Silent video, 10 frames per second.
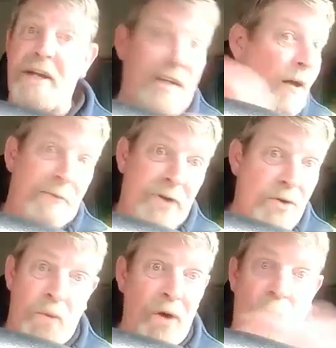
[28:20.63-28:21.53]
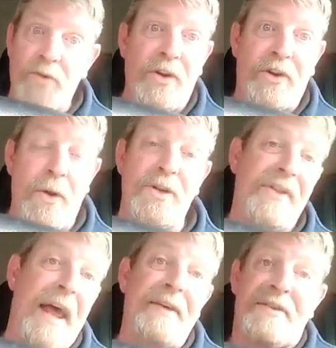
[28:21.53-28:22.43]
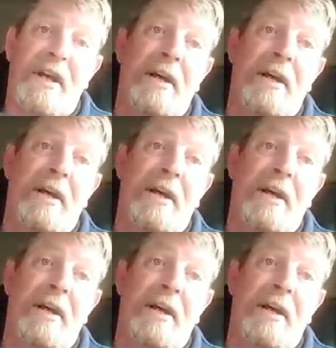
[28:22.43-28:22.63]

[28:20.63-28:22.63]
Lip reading: That's it, just 100,000 deaths